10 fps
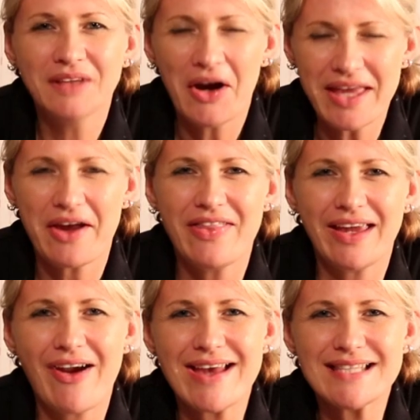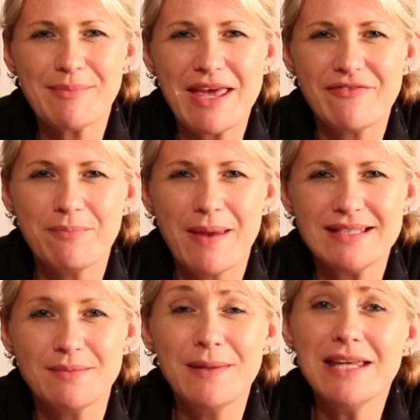Hi again there guys, Emma here from
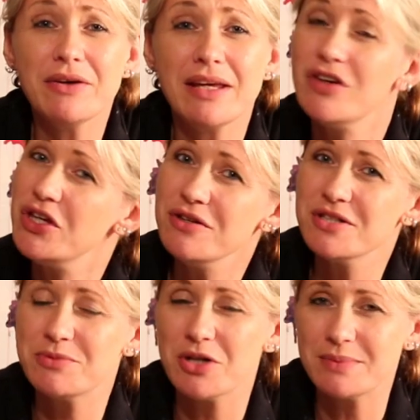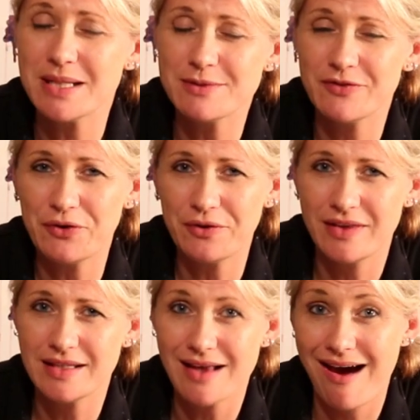Paint and Pinot, giving you some top tips for all
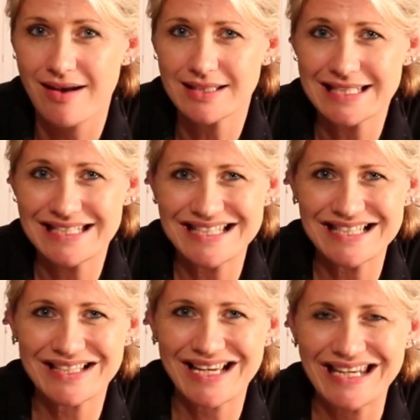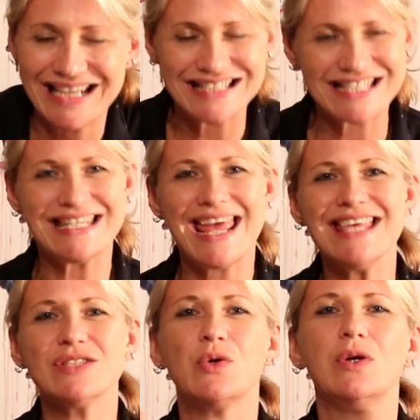things art and design. And
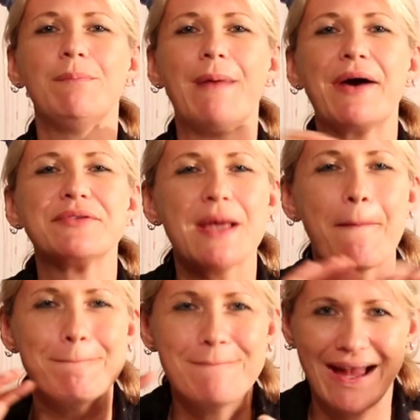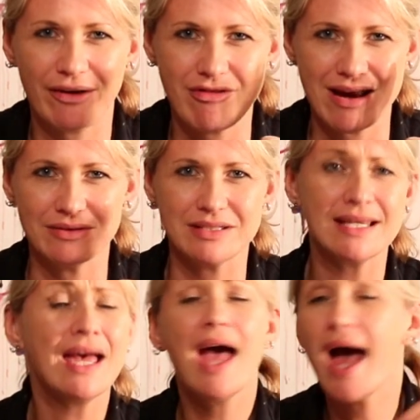today is all about
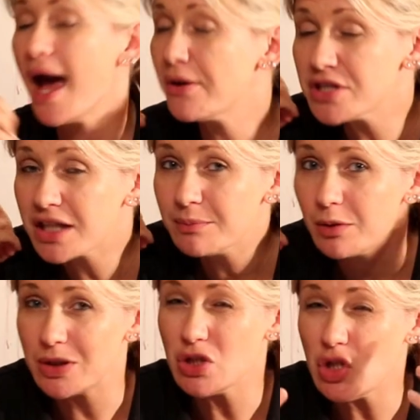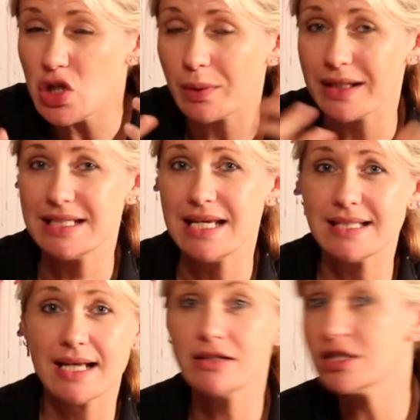backgrounds, how to come up with new
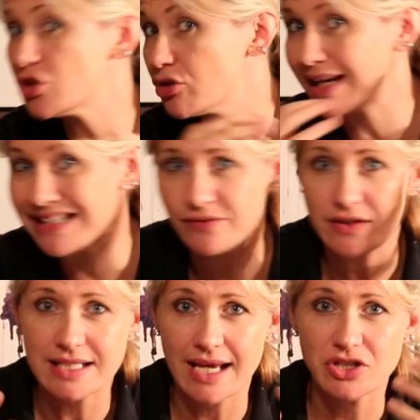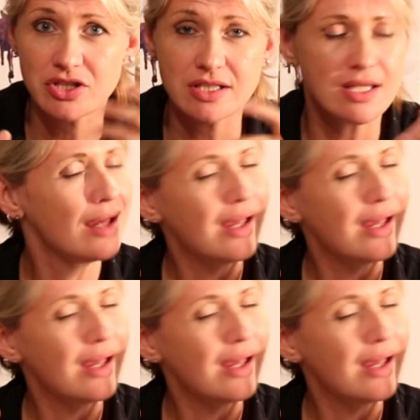ideas, how to try different textures,